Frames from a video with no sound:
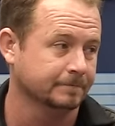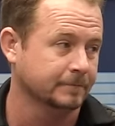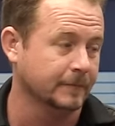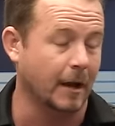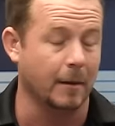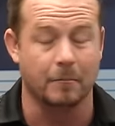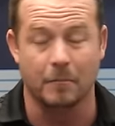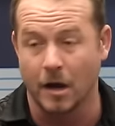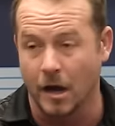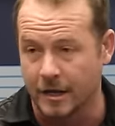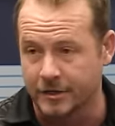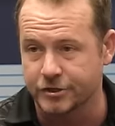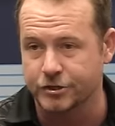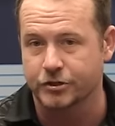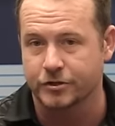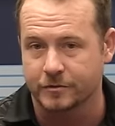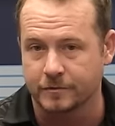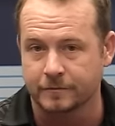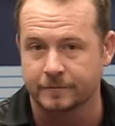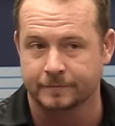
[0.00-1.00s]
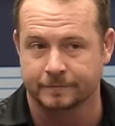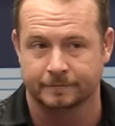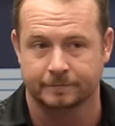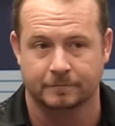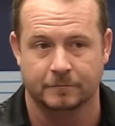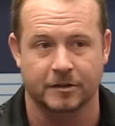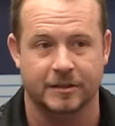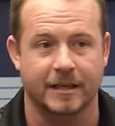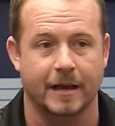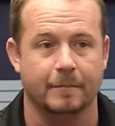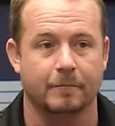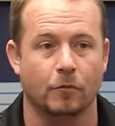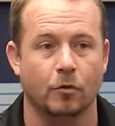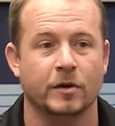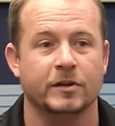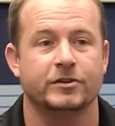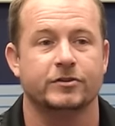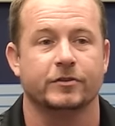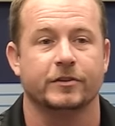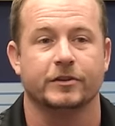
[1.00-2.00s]
Not much, but that
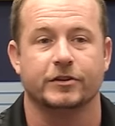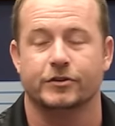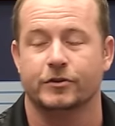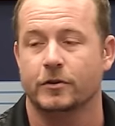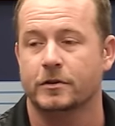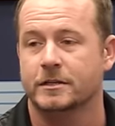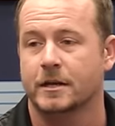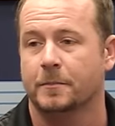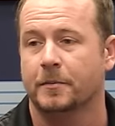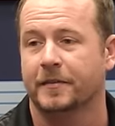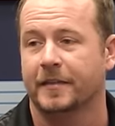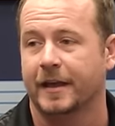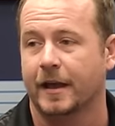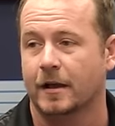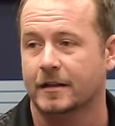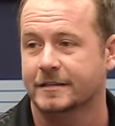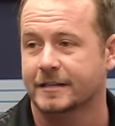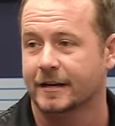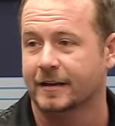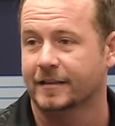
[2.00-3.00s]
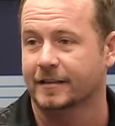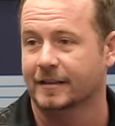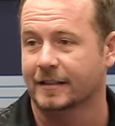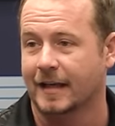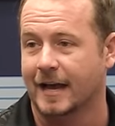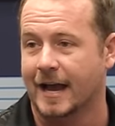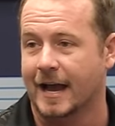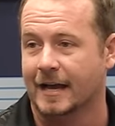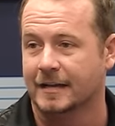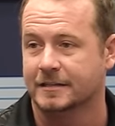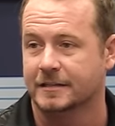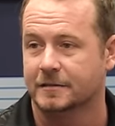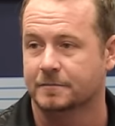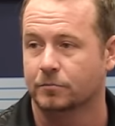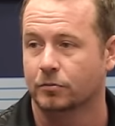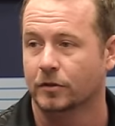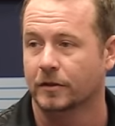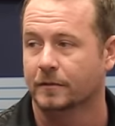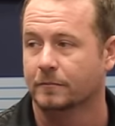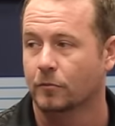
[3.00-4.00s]
moisture that shows up on the outside of the glass is
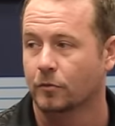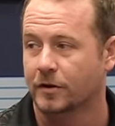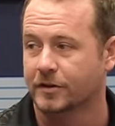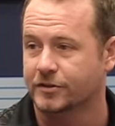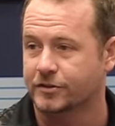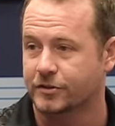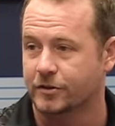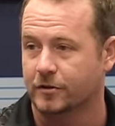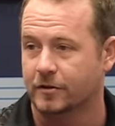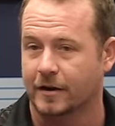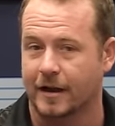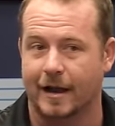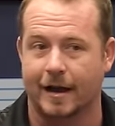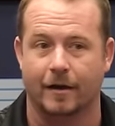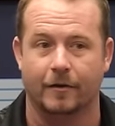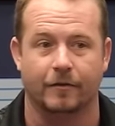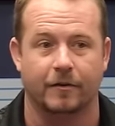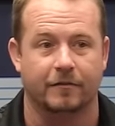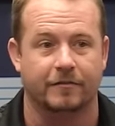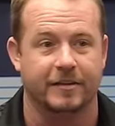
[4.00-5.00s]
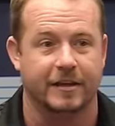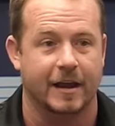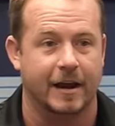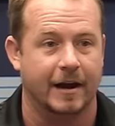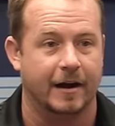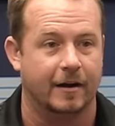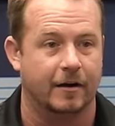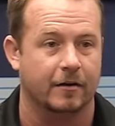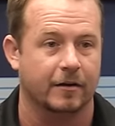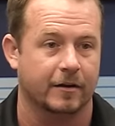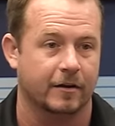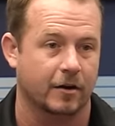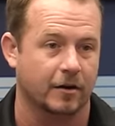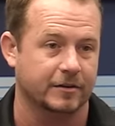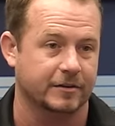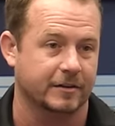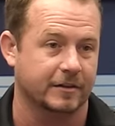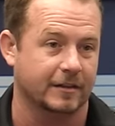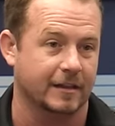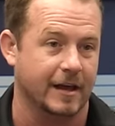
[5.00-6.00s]
pulling moisture out of the air and
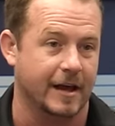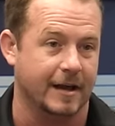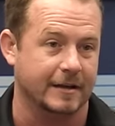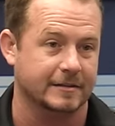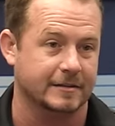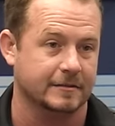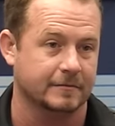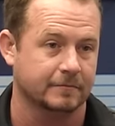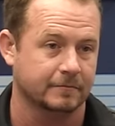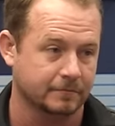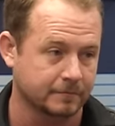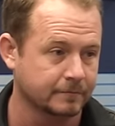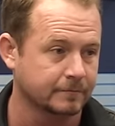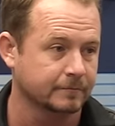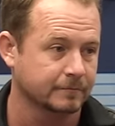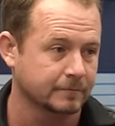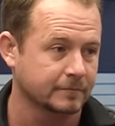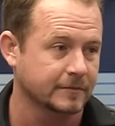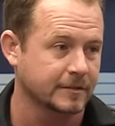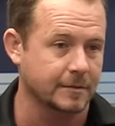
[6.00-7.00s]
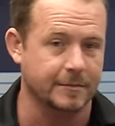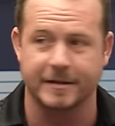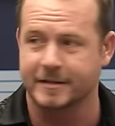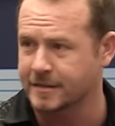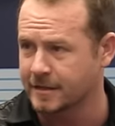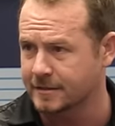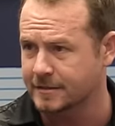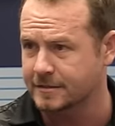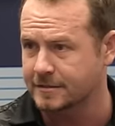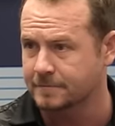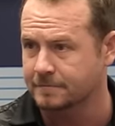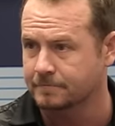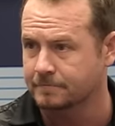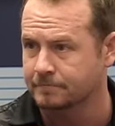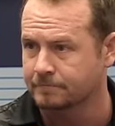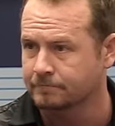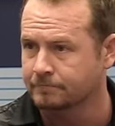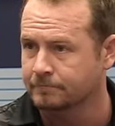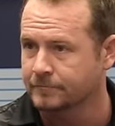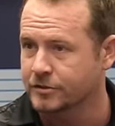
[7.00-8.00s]
onto the glass. Does that make sense?
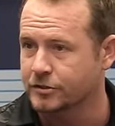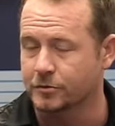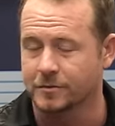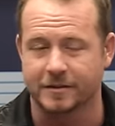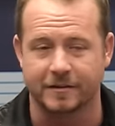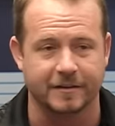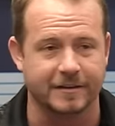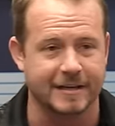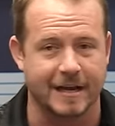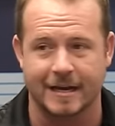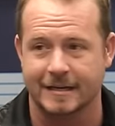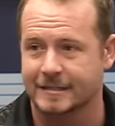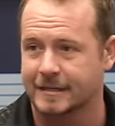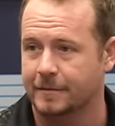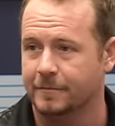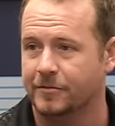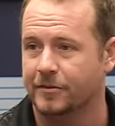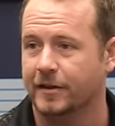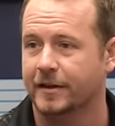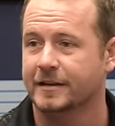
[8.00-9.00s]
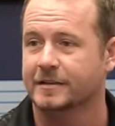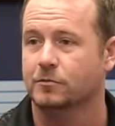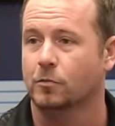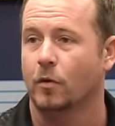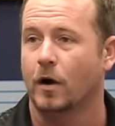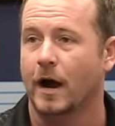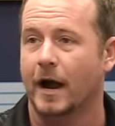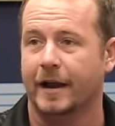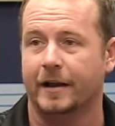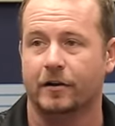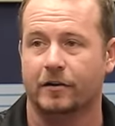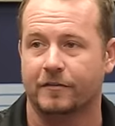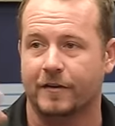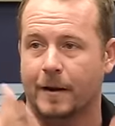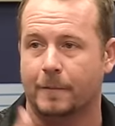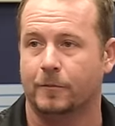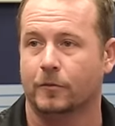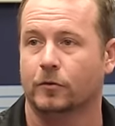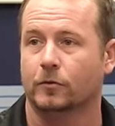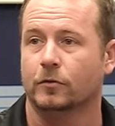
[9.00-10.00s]
It's doing the exact same thing as why your
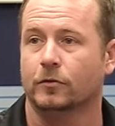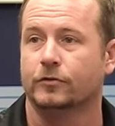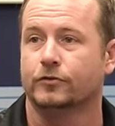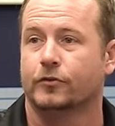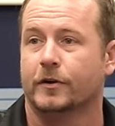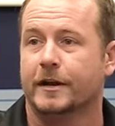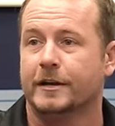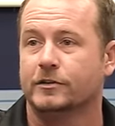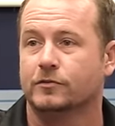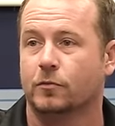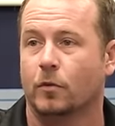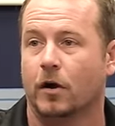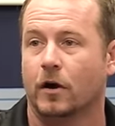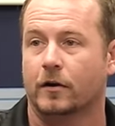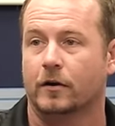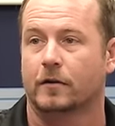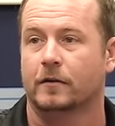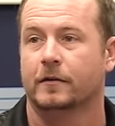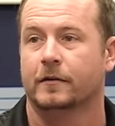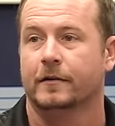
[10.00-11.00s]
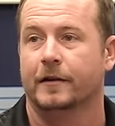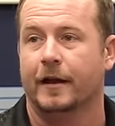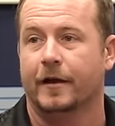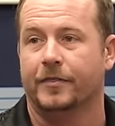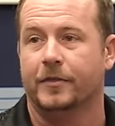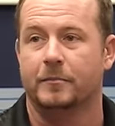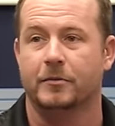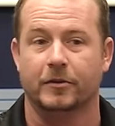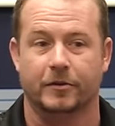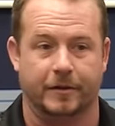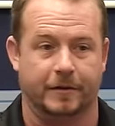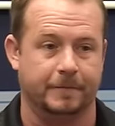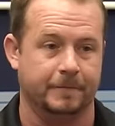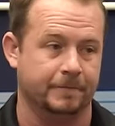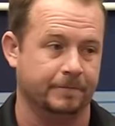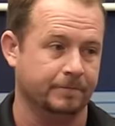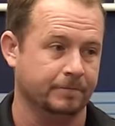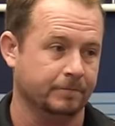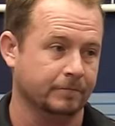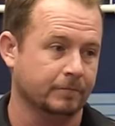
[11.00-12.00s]
evaporative coil drains water out the building.
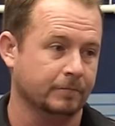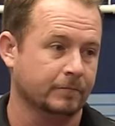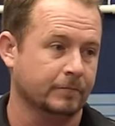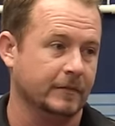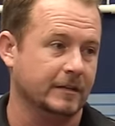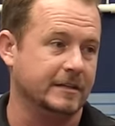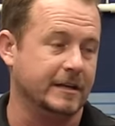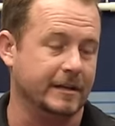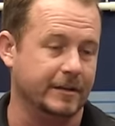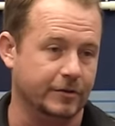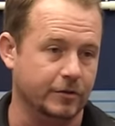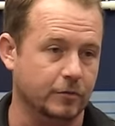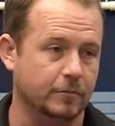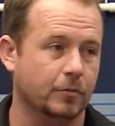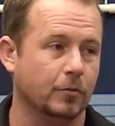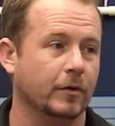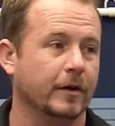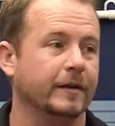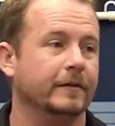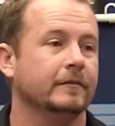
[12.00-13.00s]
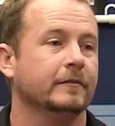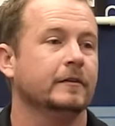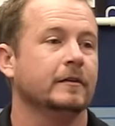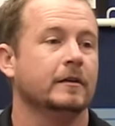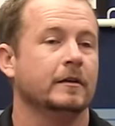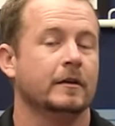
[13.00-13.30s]
It's hitting dew point.